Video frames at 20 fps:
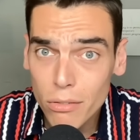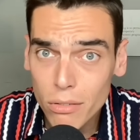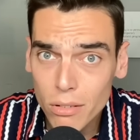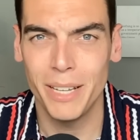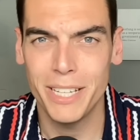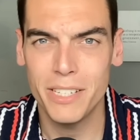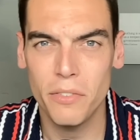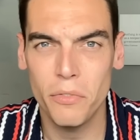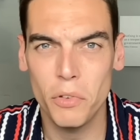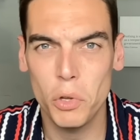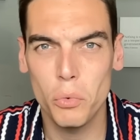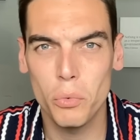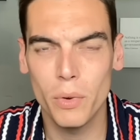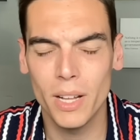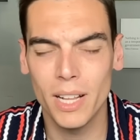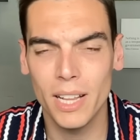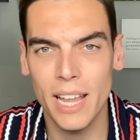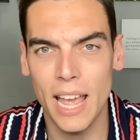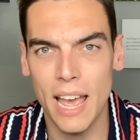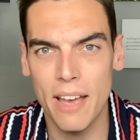Because if you
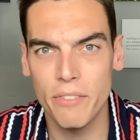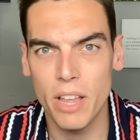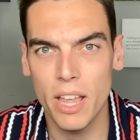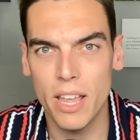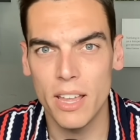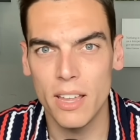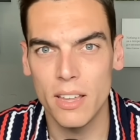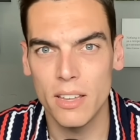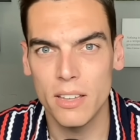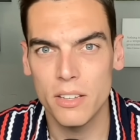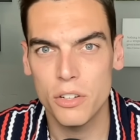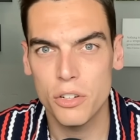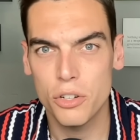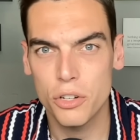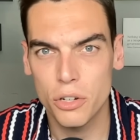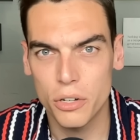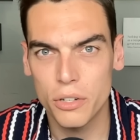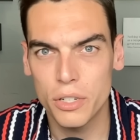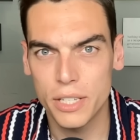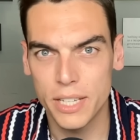really have a
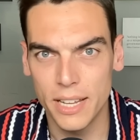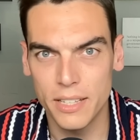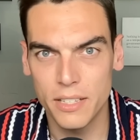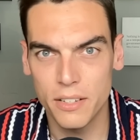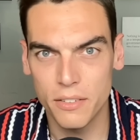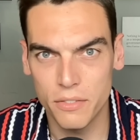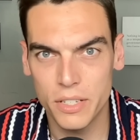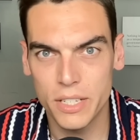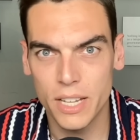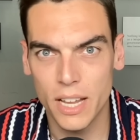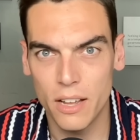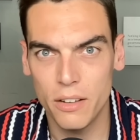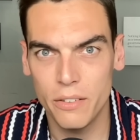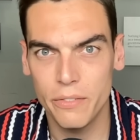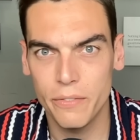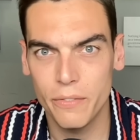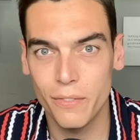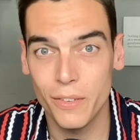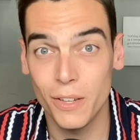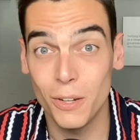sure sense of
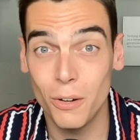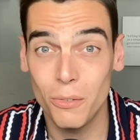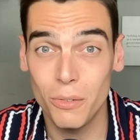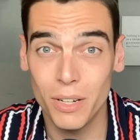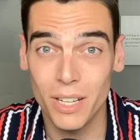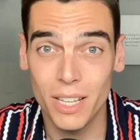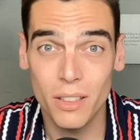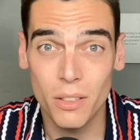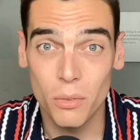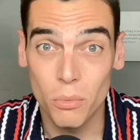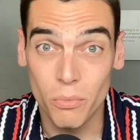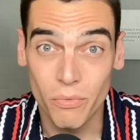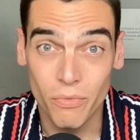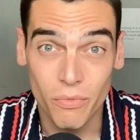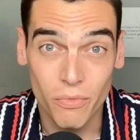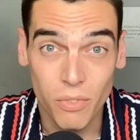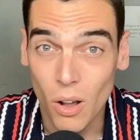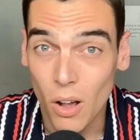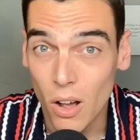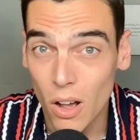self, you don't need the
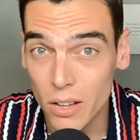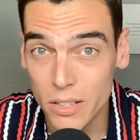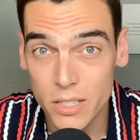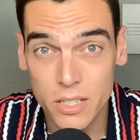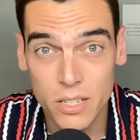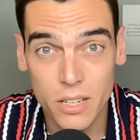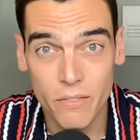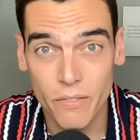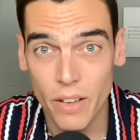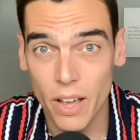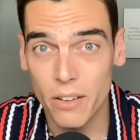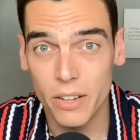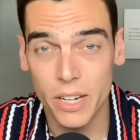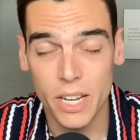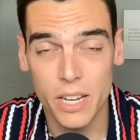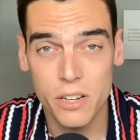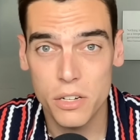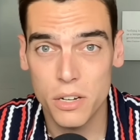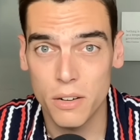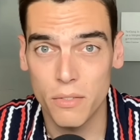constant
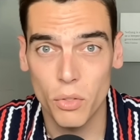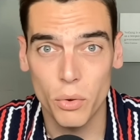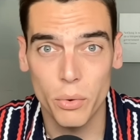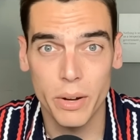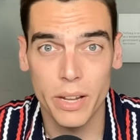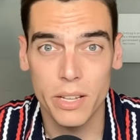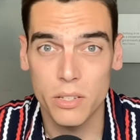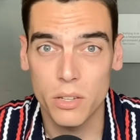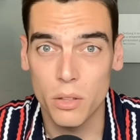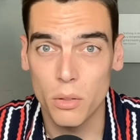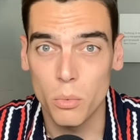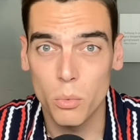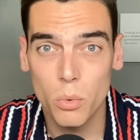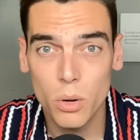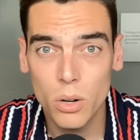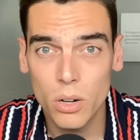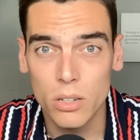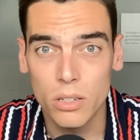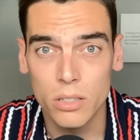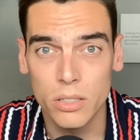validation of the rest of the
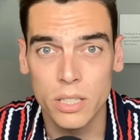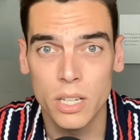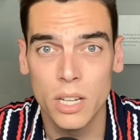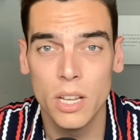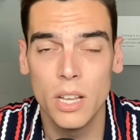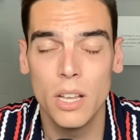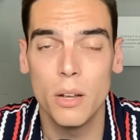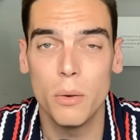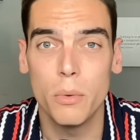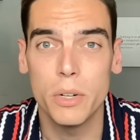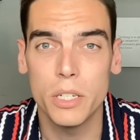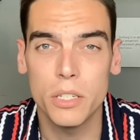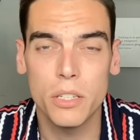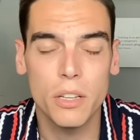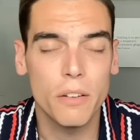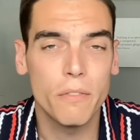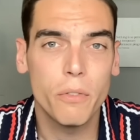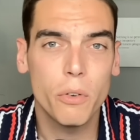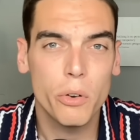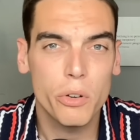world, which is
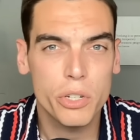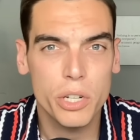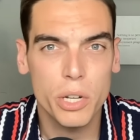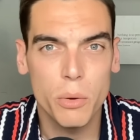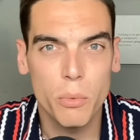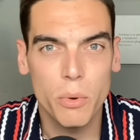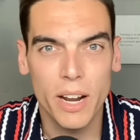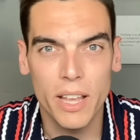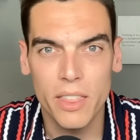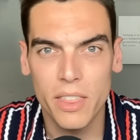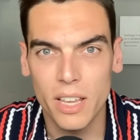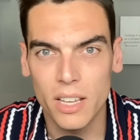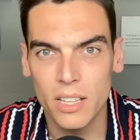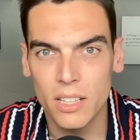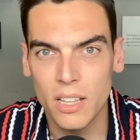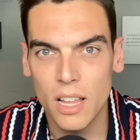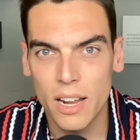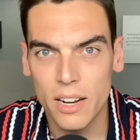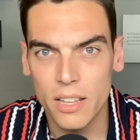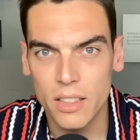unfortunately where I think a
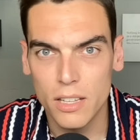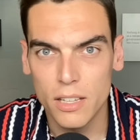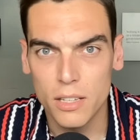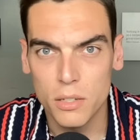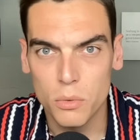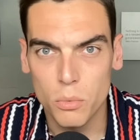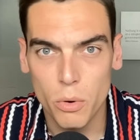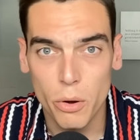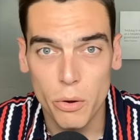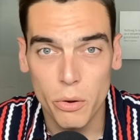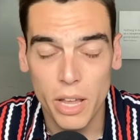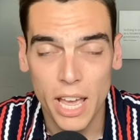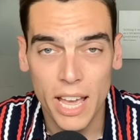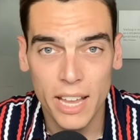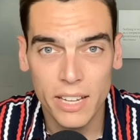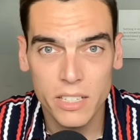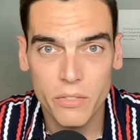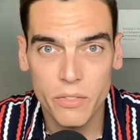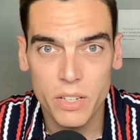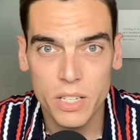lot of these woke
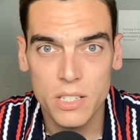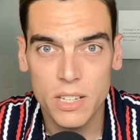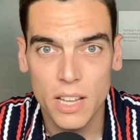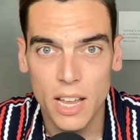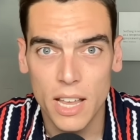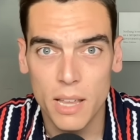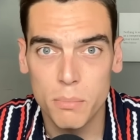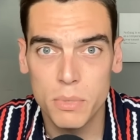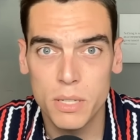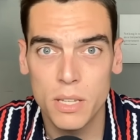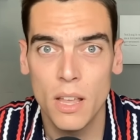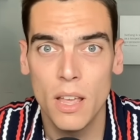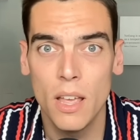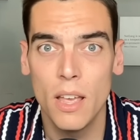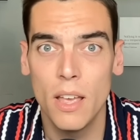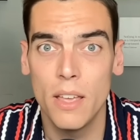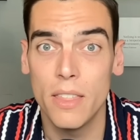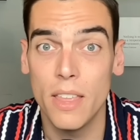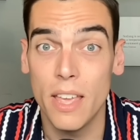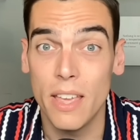activist types
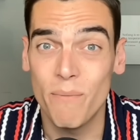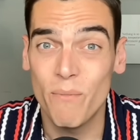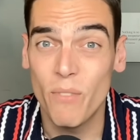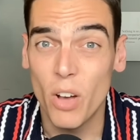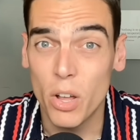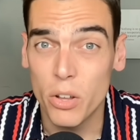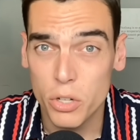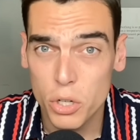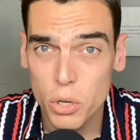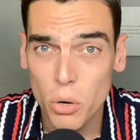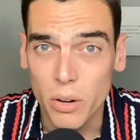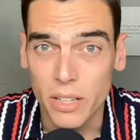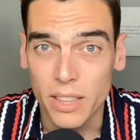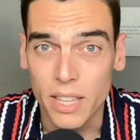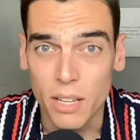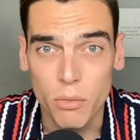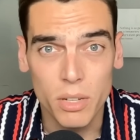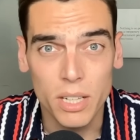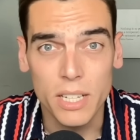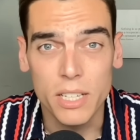they fall short.
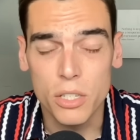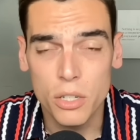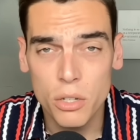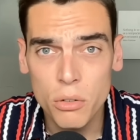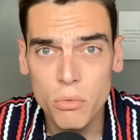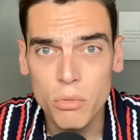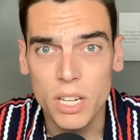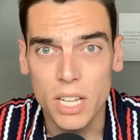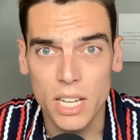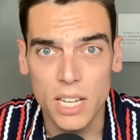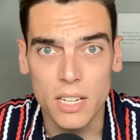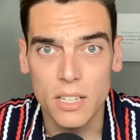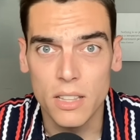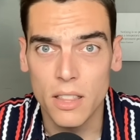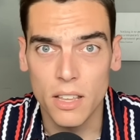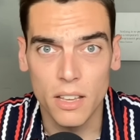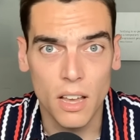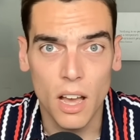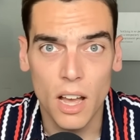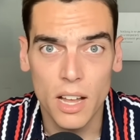They really do need
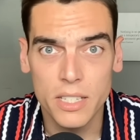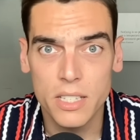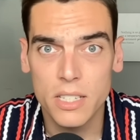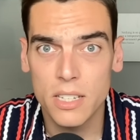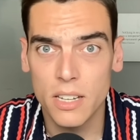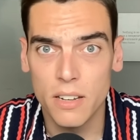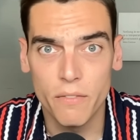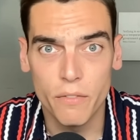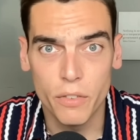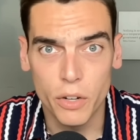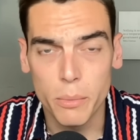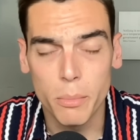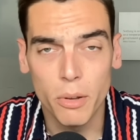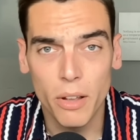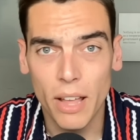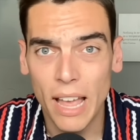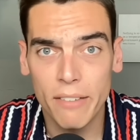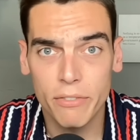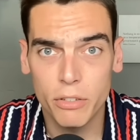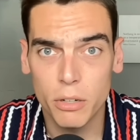the constant verbal
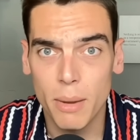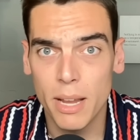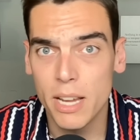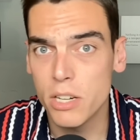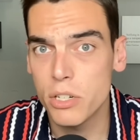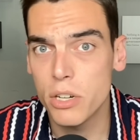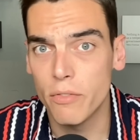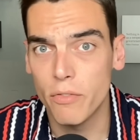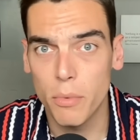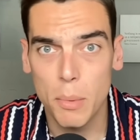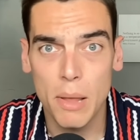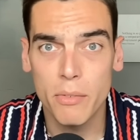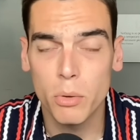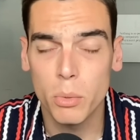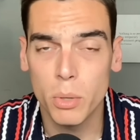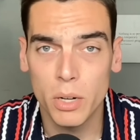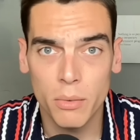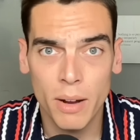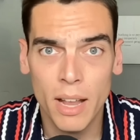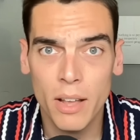affirmation from
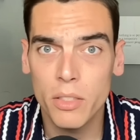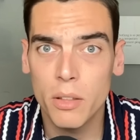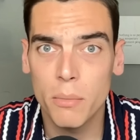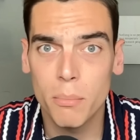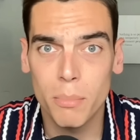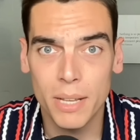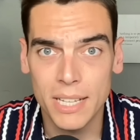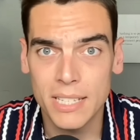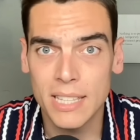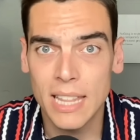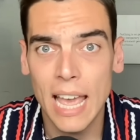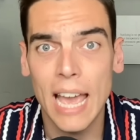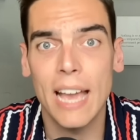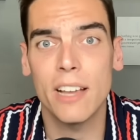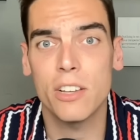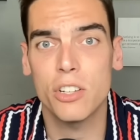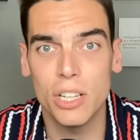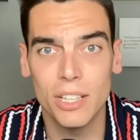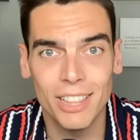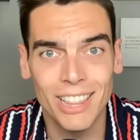everyone around them because they
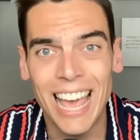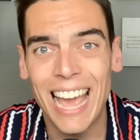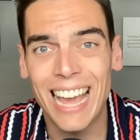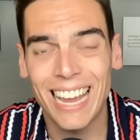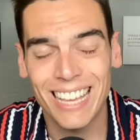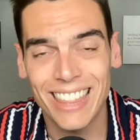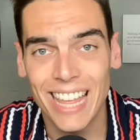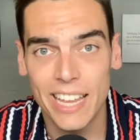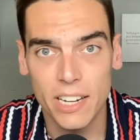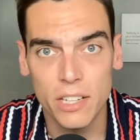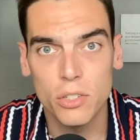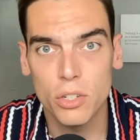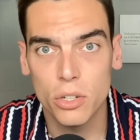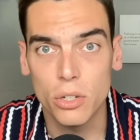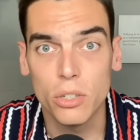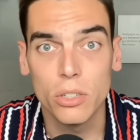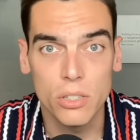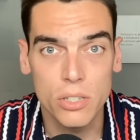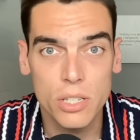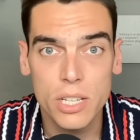actually lack that
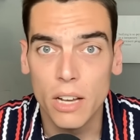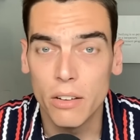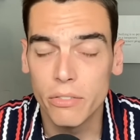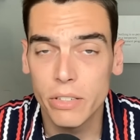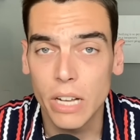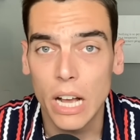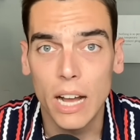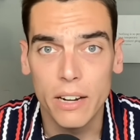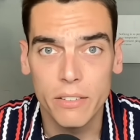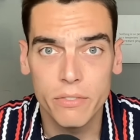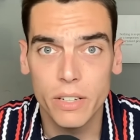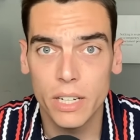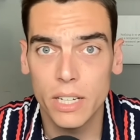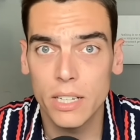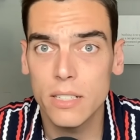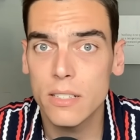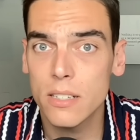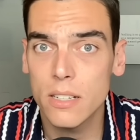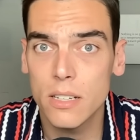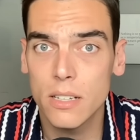internal
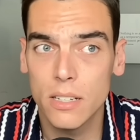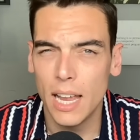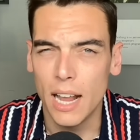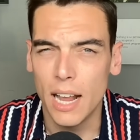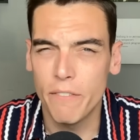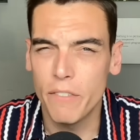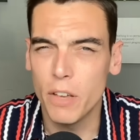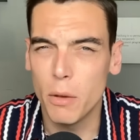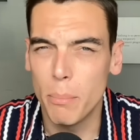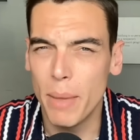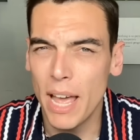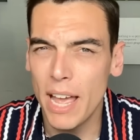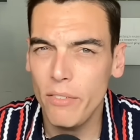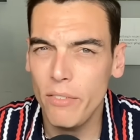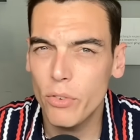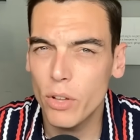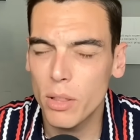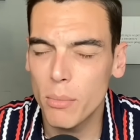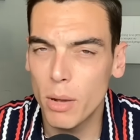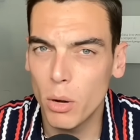self-confidence. And I feel bad
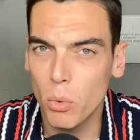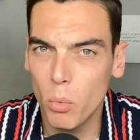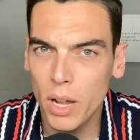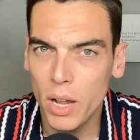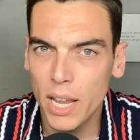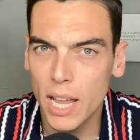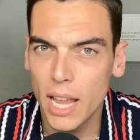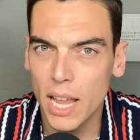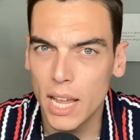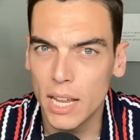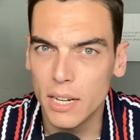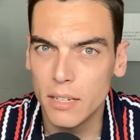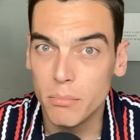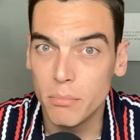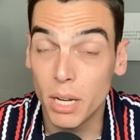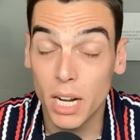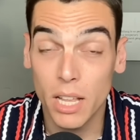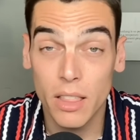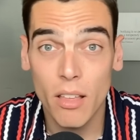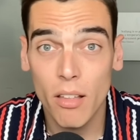for them on one hand,
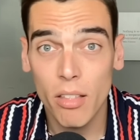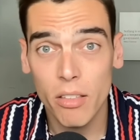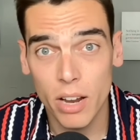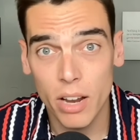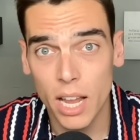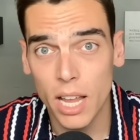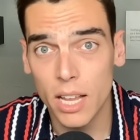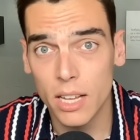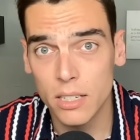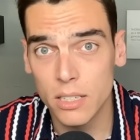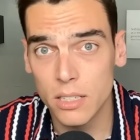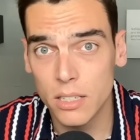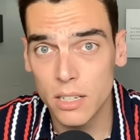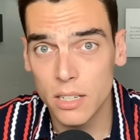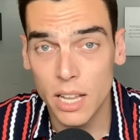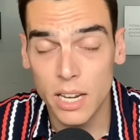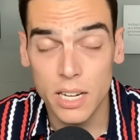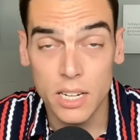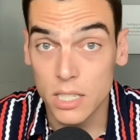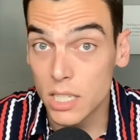but on the other hand,
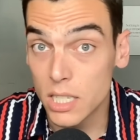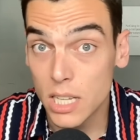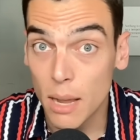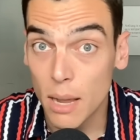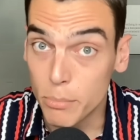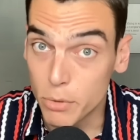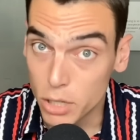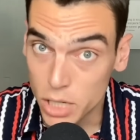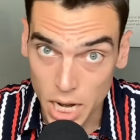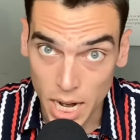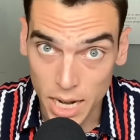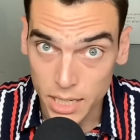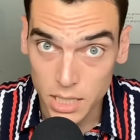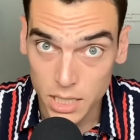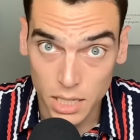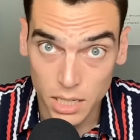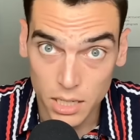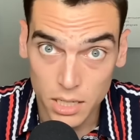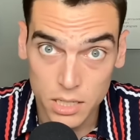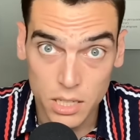they need to stop
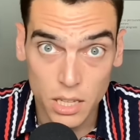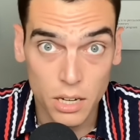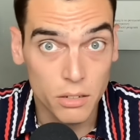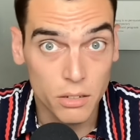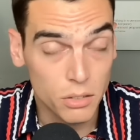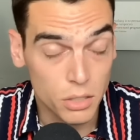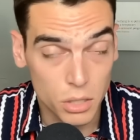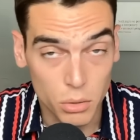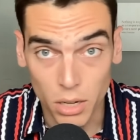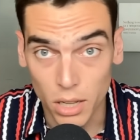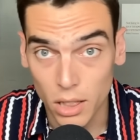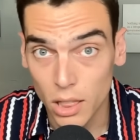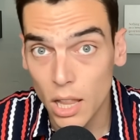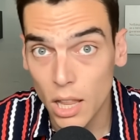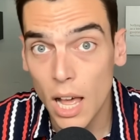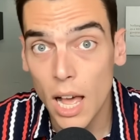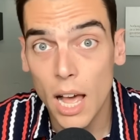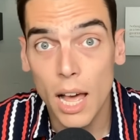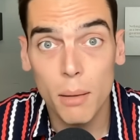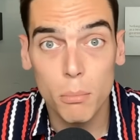projecting because they're doing a
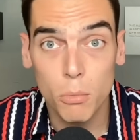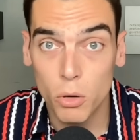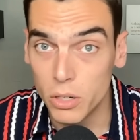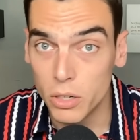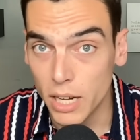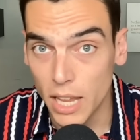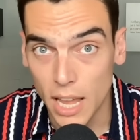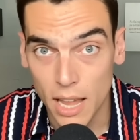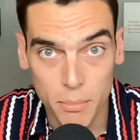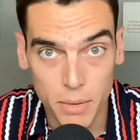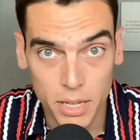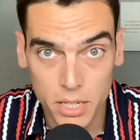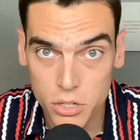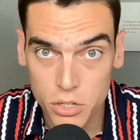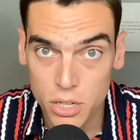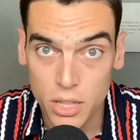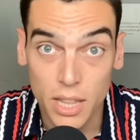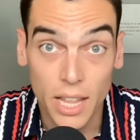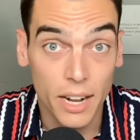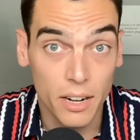lot more
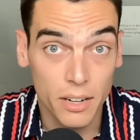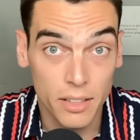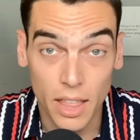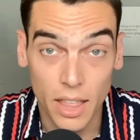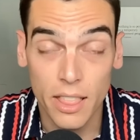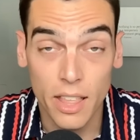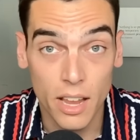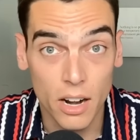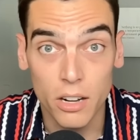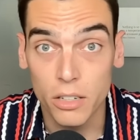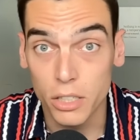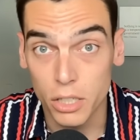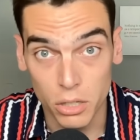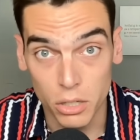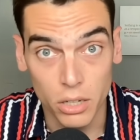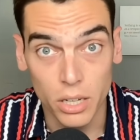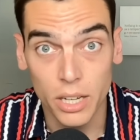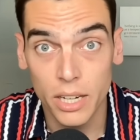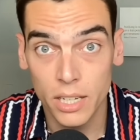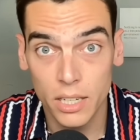damage than they are
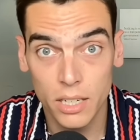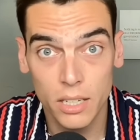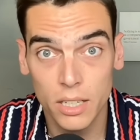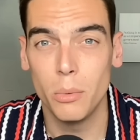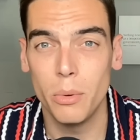good.